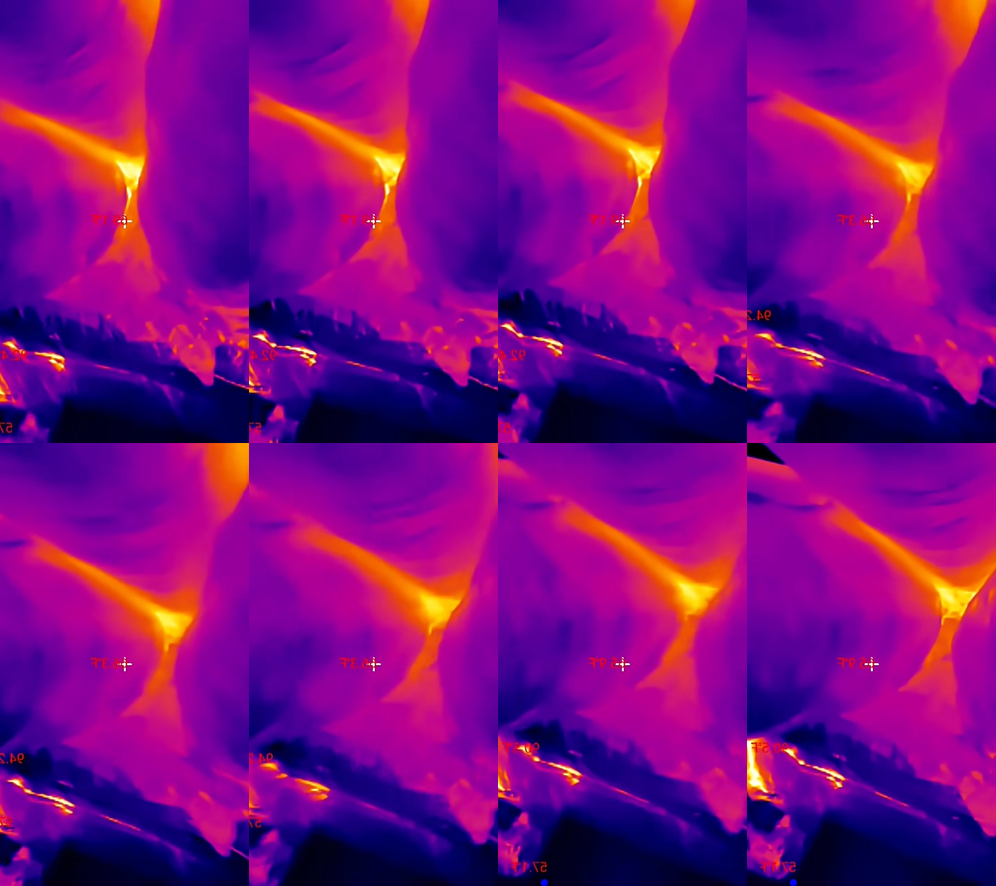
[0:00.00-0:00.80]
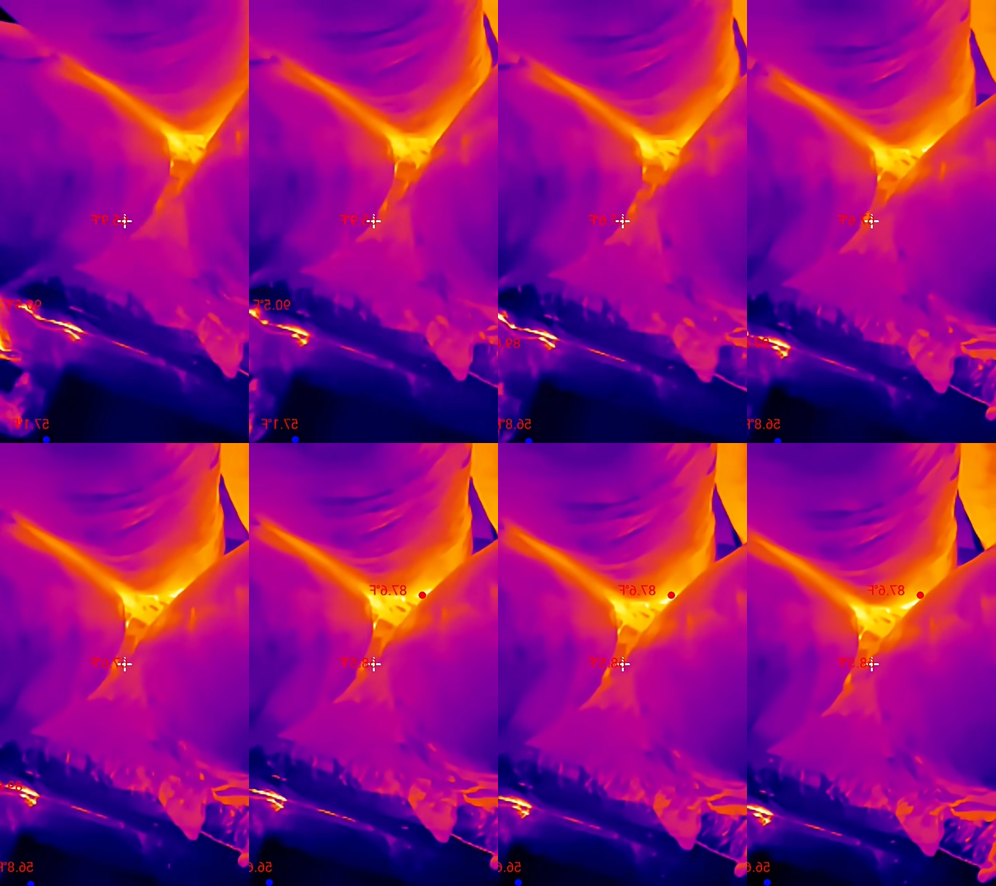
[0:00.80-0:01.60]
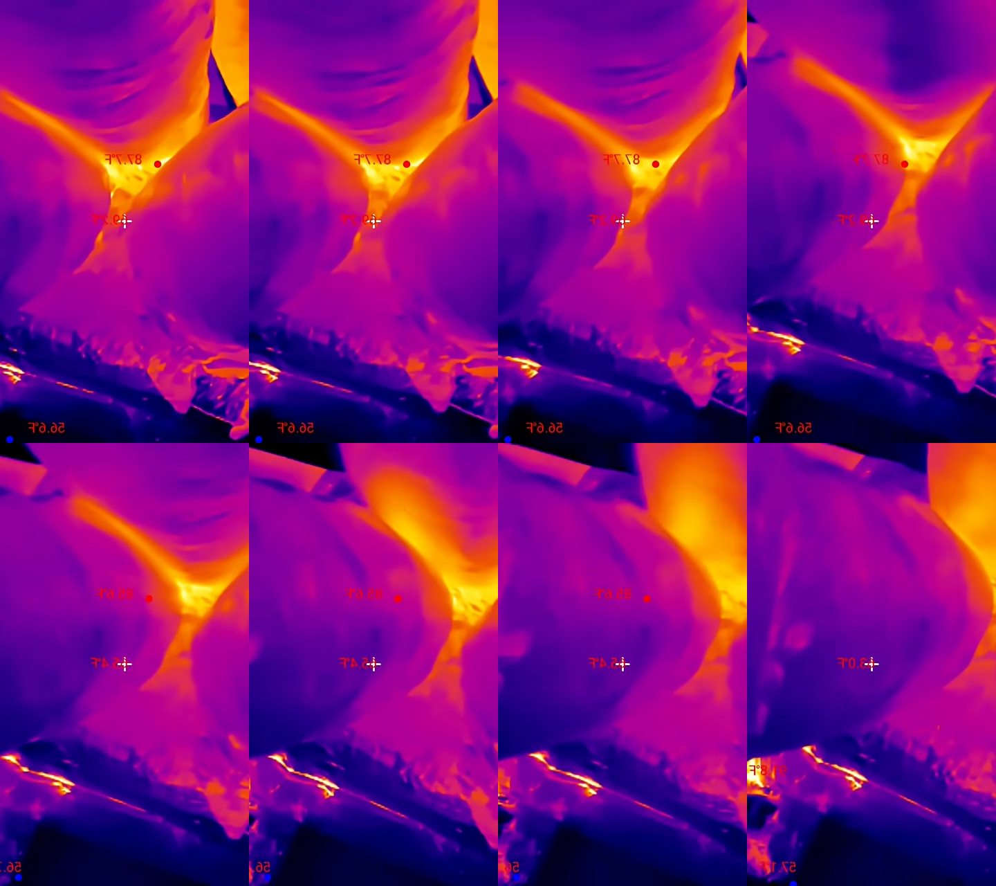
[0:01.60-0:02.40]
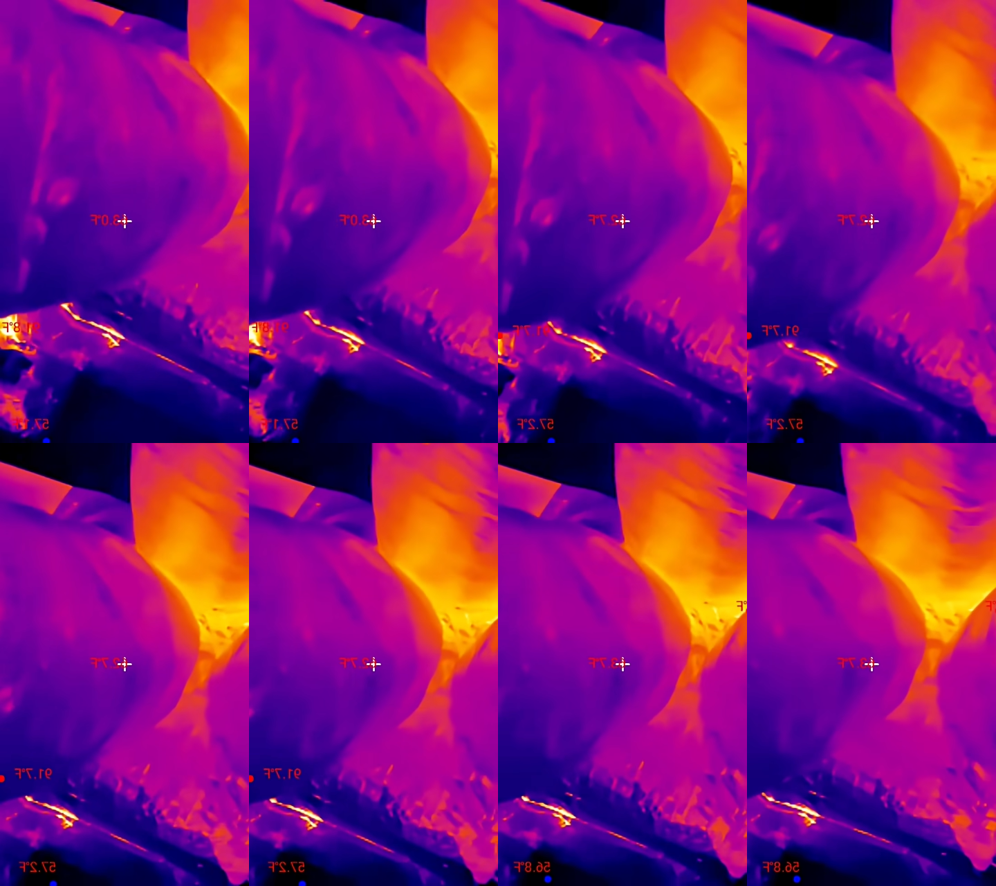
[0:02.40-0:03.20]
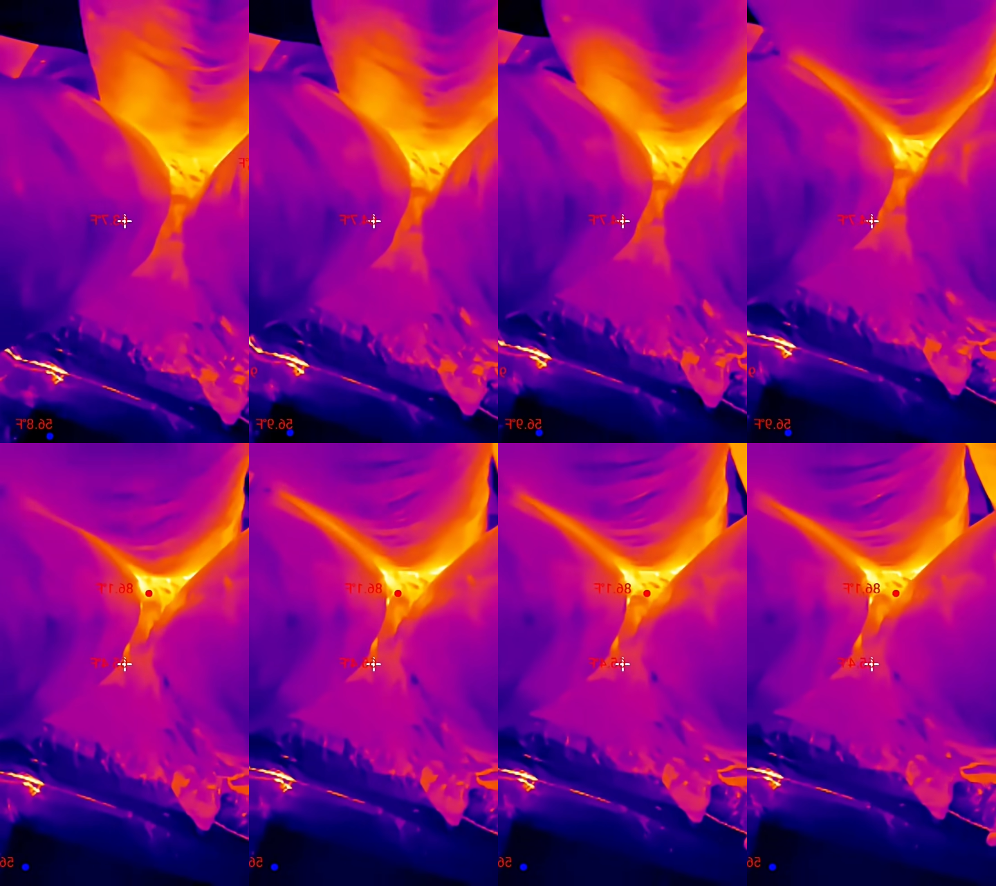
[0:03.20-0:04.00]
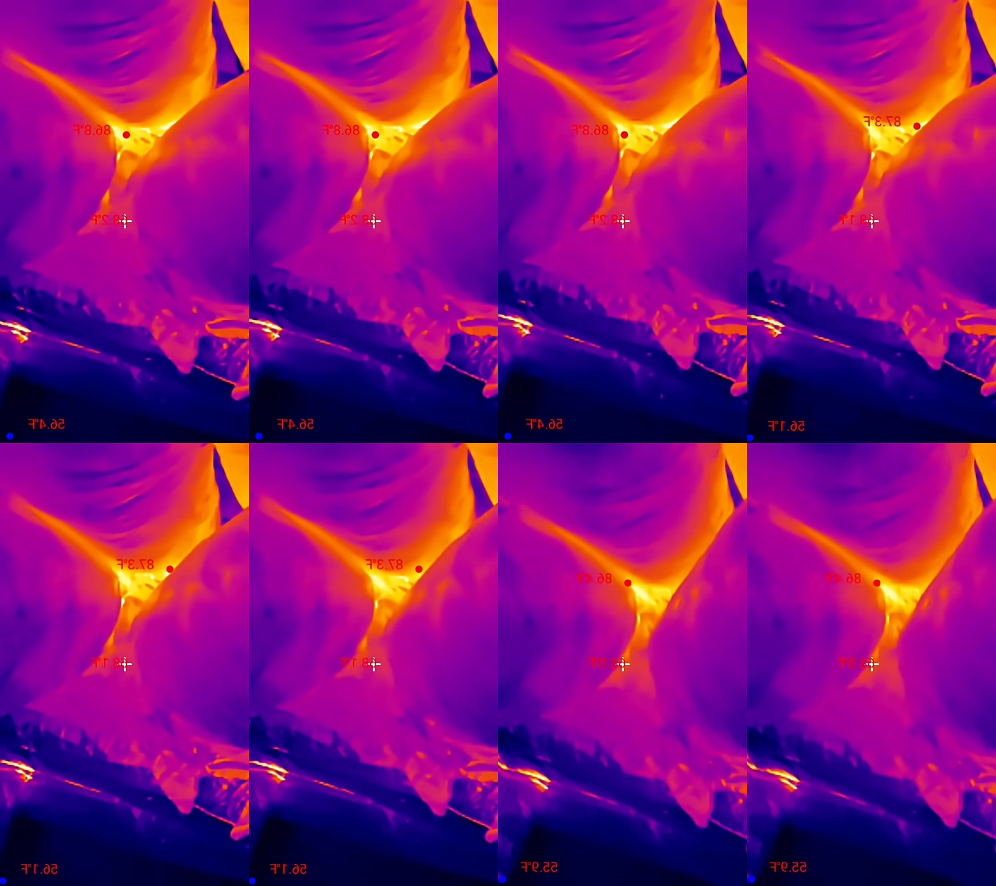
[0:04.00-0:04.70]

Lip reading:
Nobody's mouth can be seen.